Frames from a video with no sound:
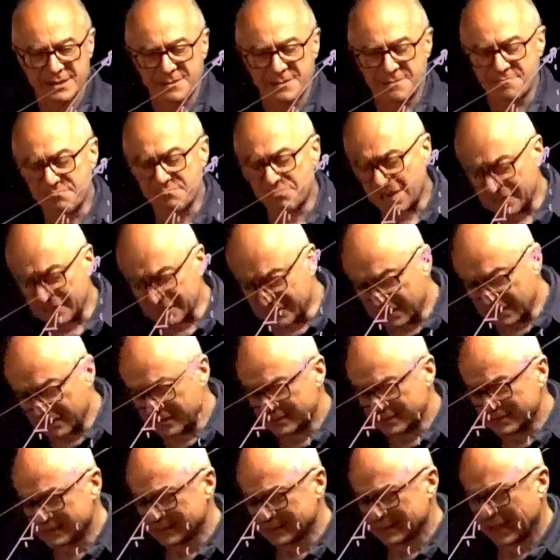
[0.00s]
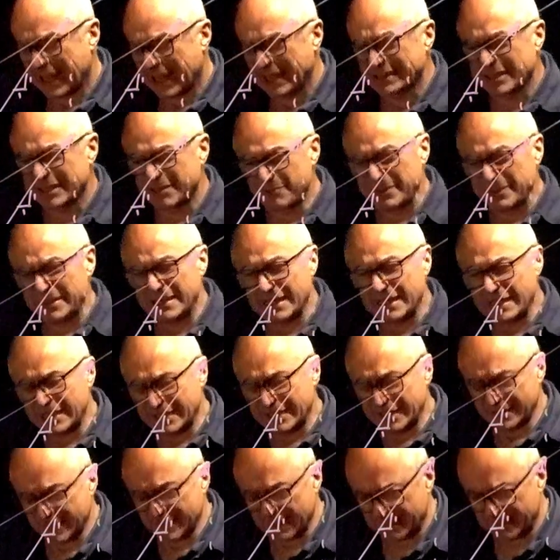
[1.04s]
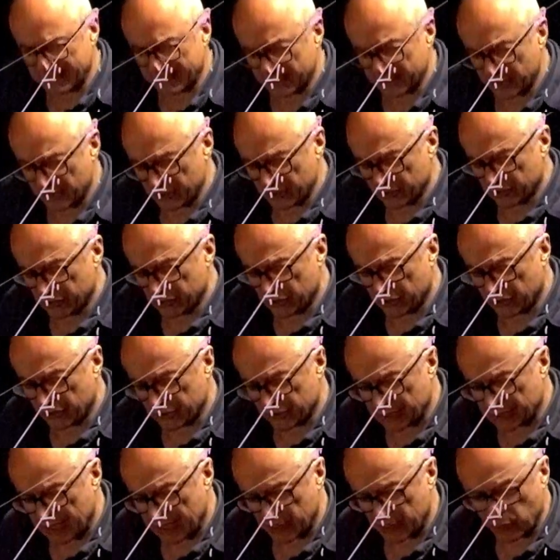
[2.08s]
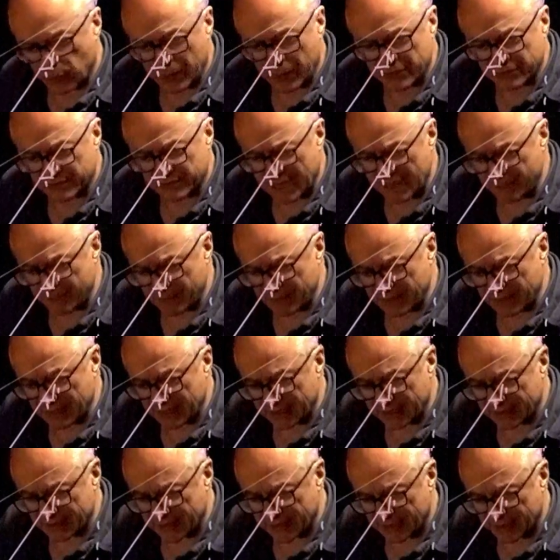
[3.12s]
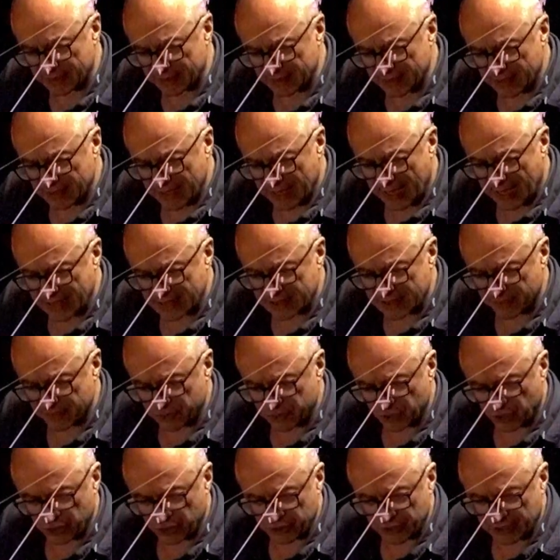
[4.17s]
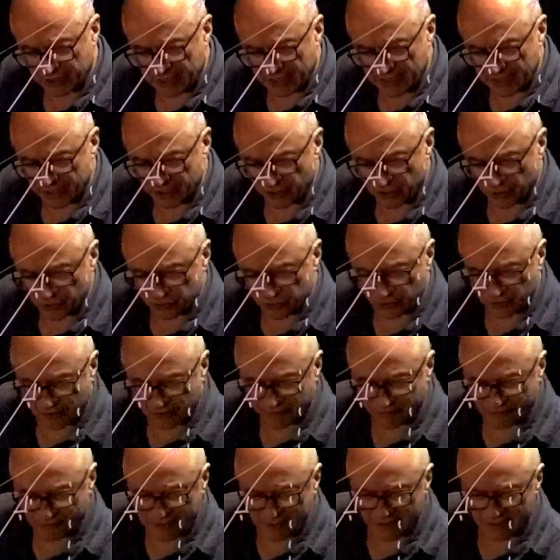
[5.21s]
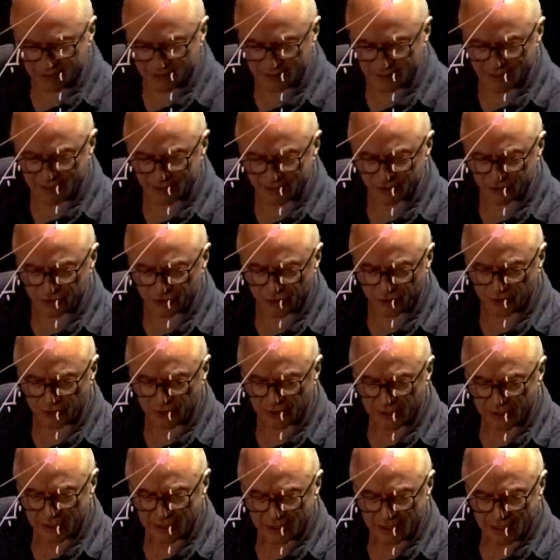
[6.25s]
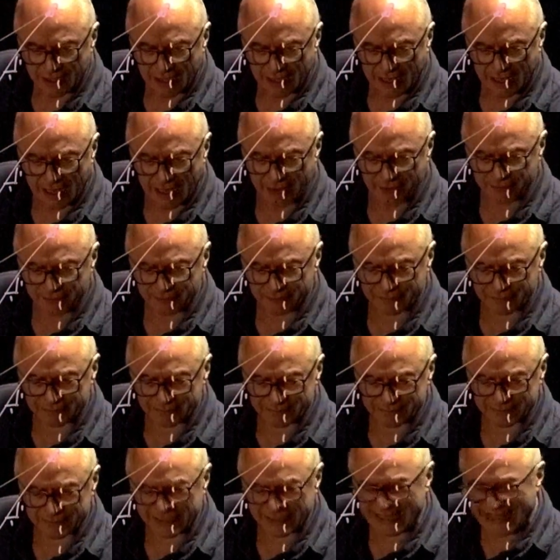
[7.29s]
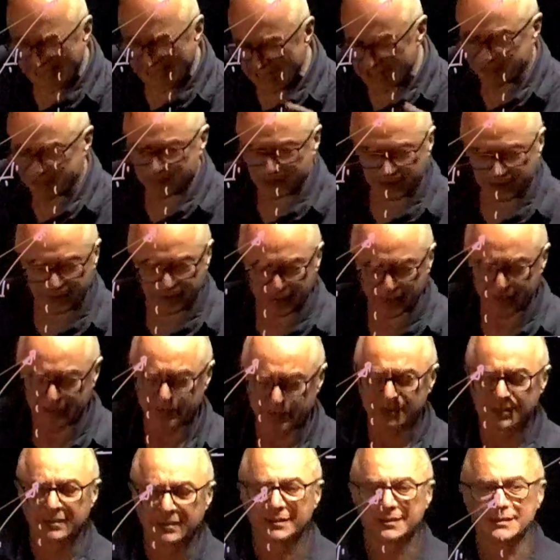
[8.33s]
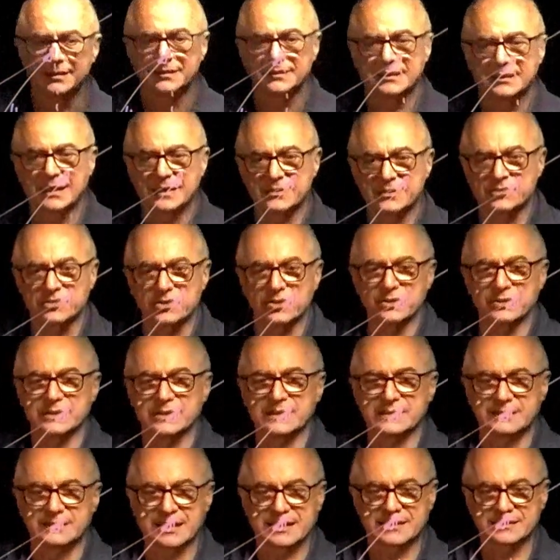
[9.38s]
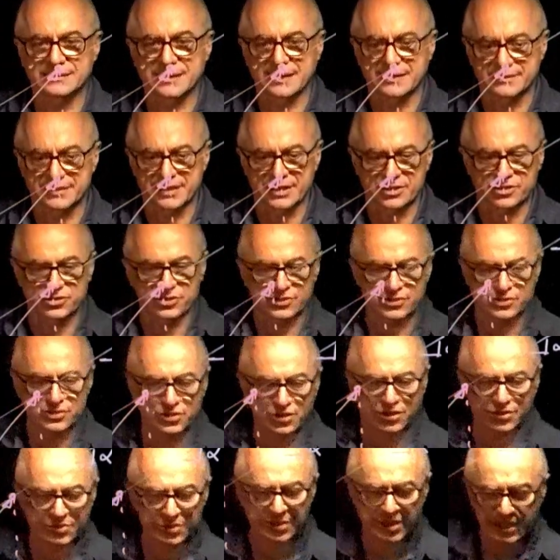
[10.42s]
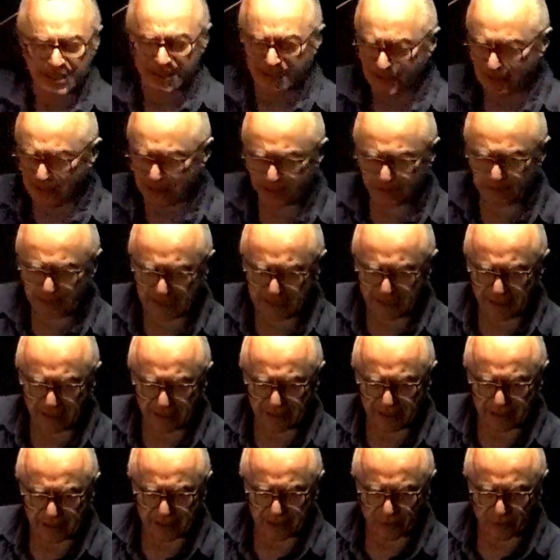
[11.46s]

But at the beginning, this is going to contract quite rapidly and then asymptotically go to the failure line. So I'm guessing that it's going in that direction. So let's be clear.